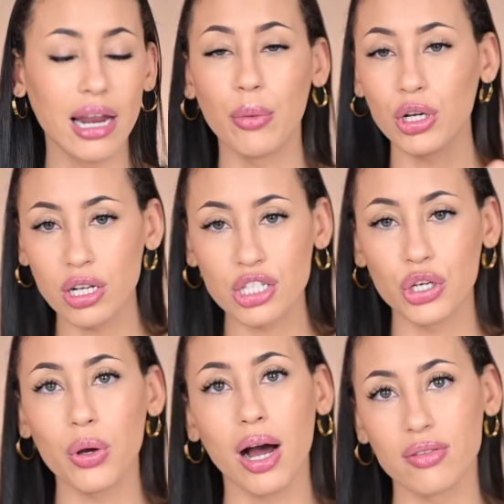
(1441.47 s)
I would continue
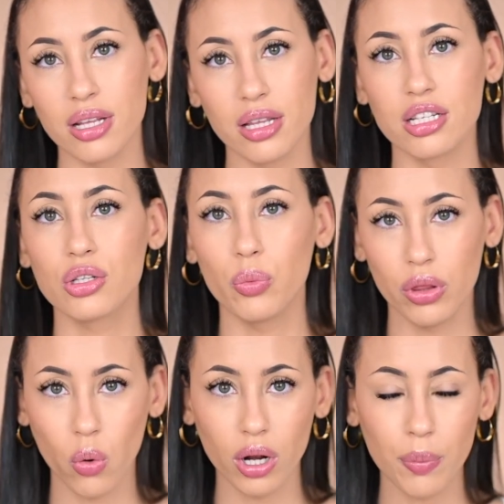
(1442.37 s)
after this with
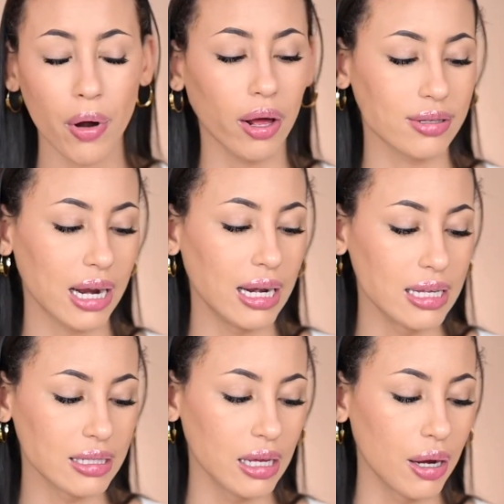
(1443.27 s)
all the products that I
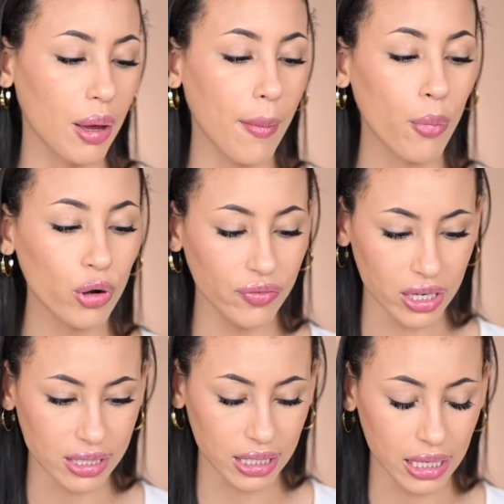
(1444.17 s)
listed
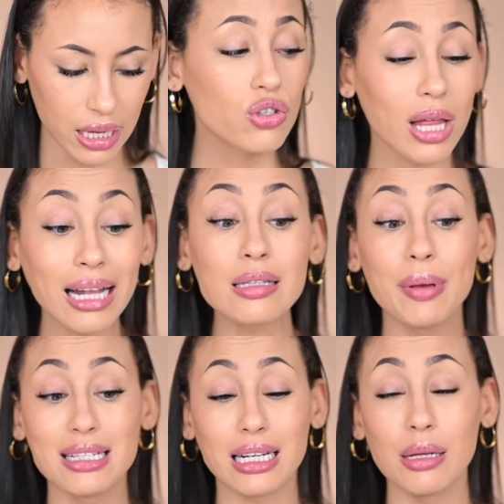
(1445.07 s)
previously. So that's
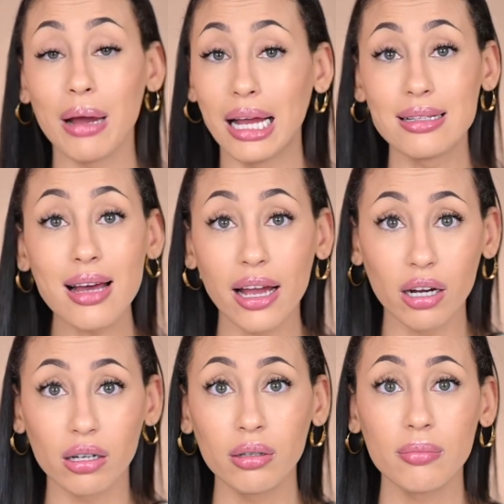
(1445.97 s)
basically my
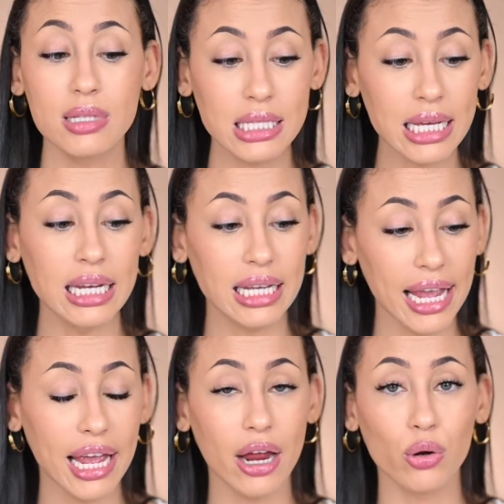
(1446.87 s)
entire
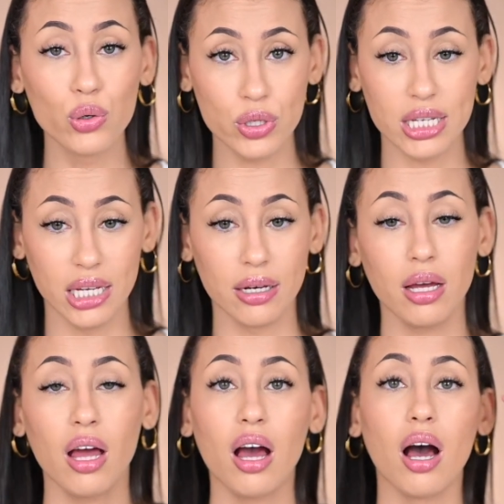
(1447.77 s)
skincare routine.
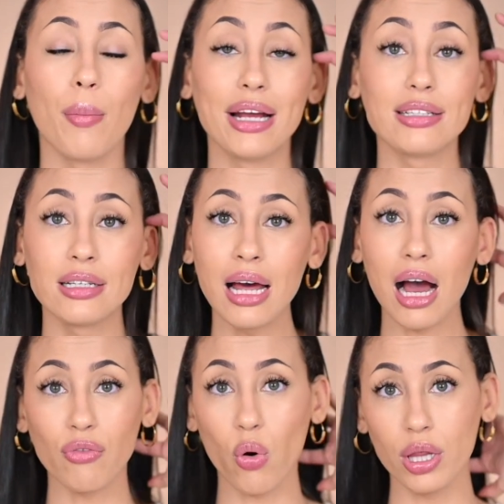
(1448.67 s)
I didn't
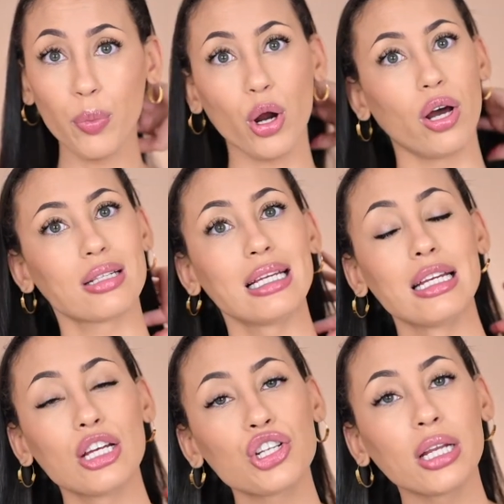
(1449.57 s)
have all the products
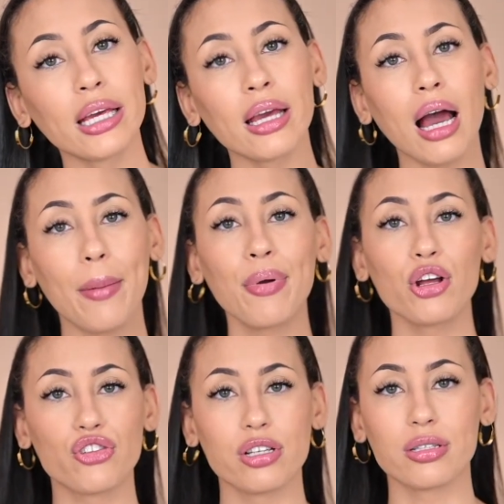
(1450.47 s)
initially. I
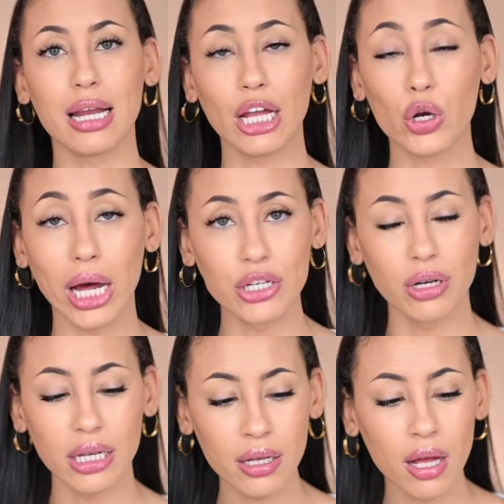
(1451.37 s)
purchased like
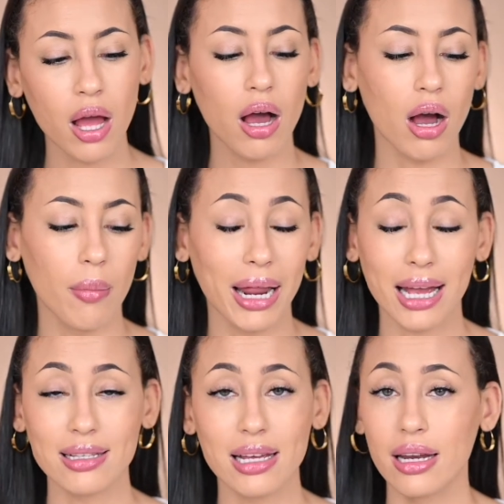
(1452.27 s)
gradually. Like I
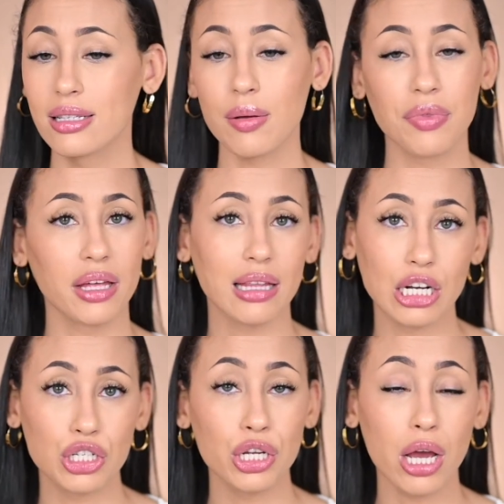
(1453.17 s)
said, it's something that
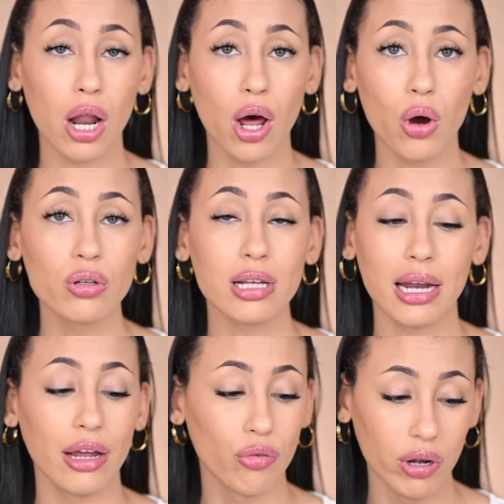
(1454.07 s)
she allows, and
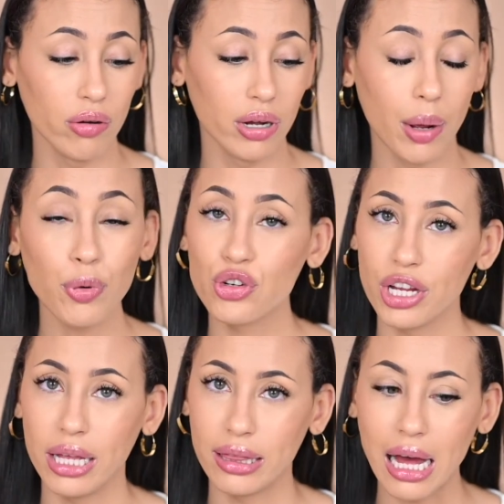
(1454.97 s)
I really
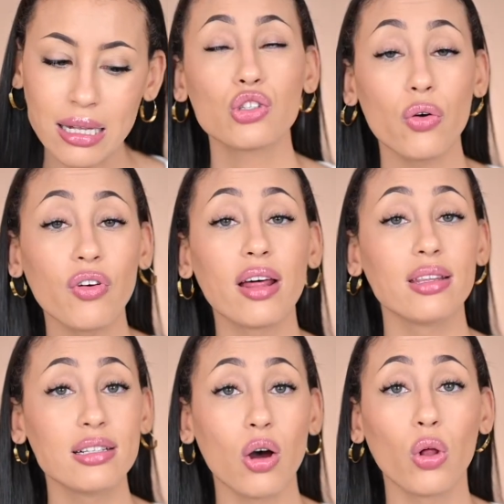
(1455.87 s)
appreciate that. So far,
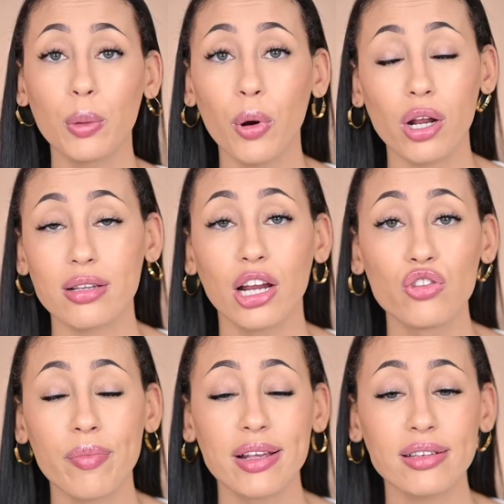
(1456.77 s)
these are all the products that I use
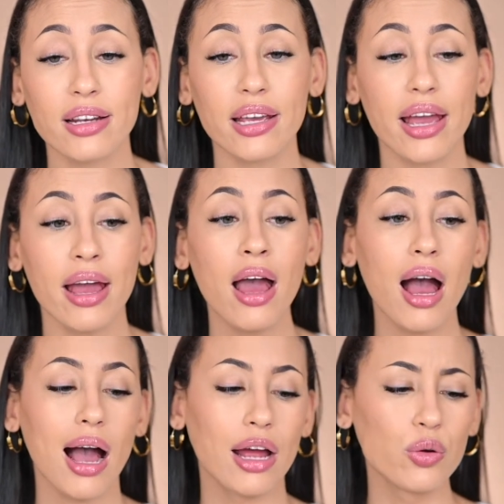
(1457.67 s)
in my skincare.
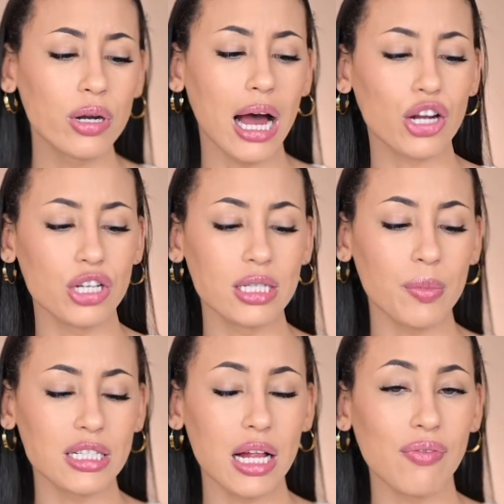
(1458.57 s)
I don't actually see
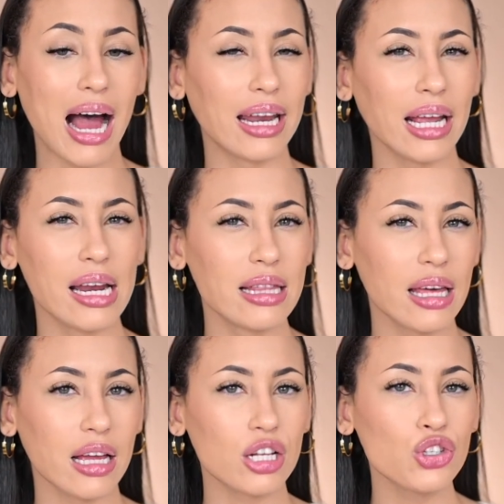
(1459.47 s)
myself adding
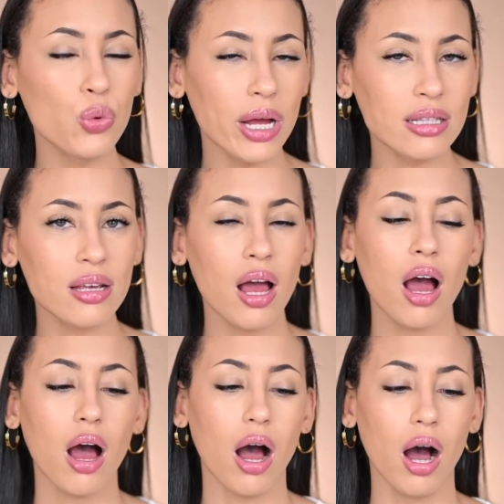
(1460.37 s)
anything to it,
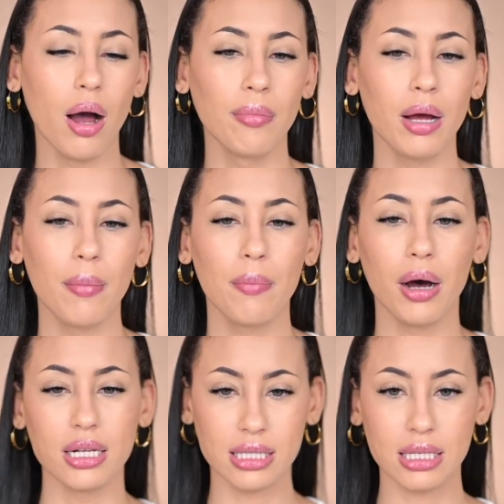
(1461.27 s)

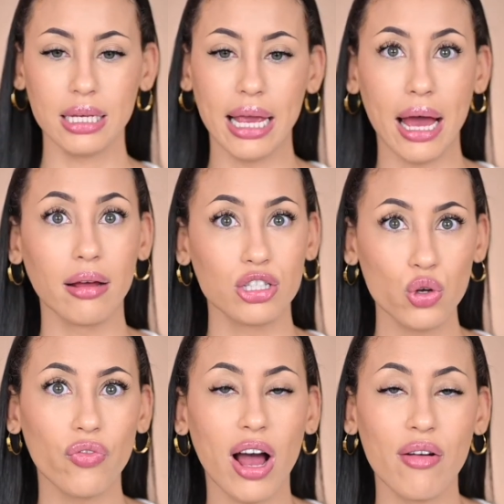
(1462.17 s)
but yeah, so
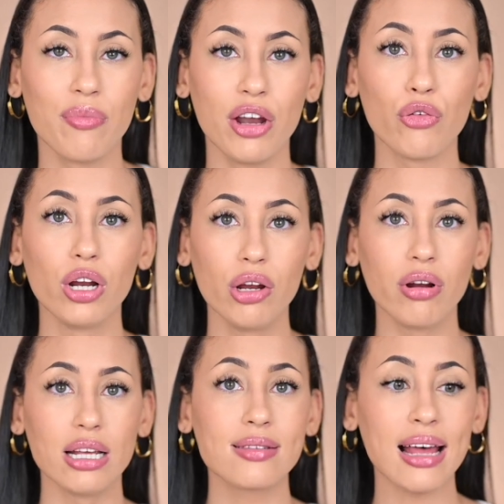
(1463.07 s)
far I've been
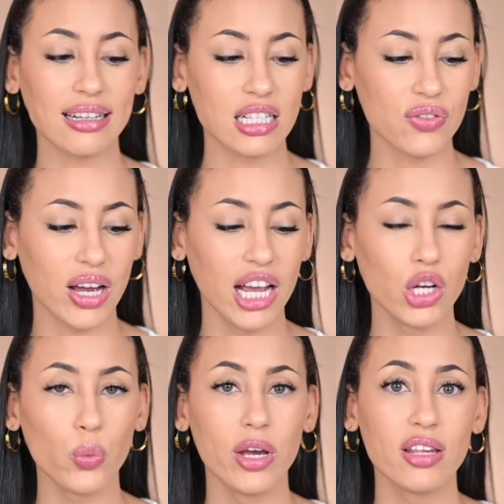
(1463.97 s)
really satisfied
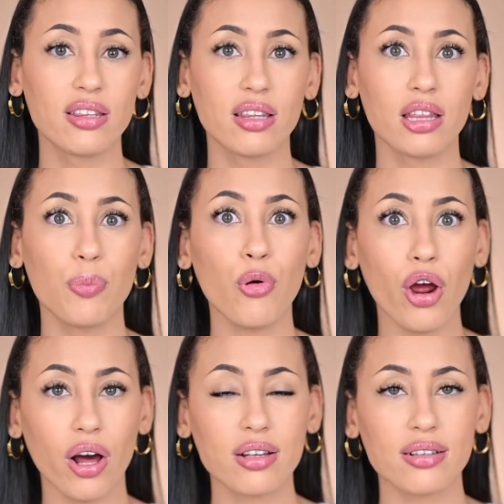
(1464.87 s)
with the
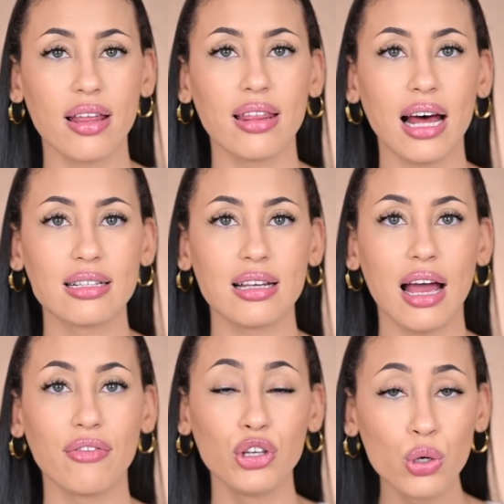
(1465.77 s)
products that
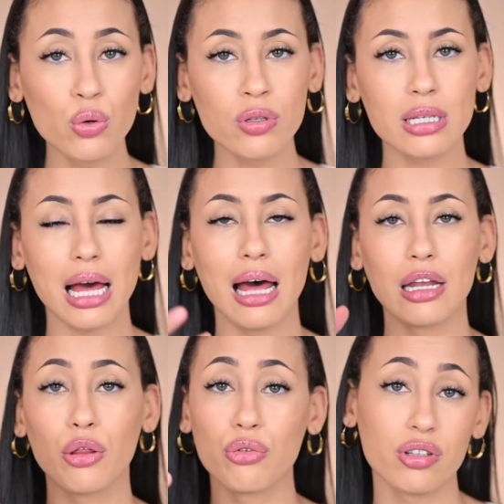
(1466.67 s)
I've used and
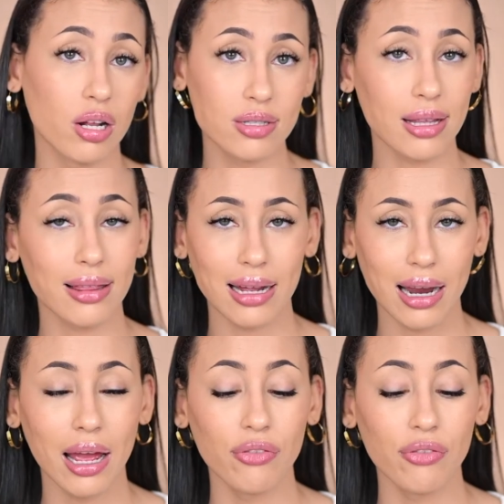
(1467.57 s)
the results that I have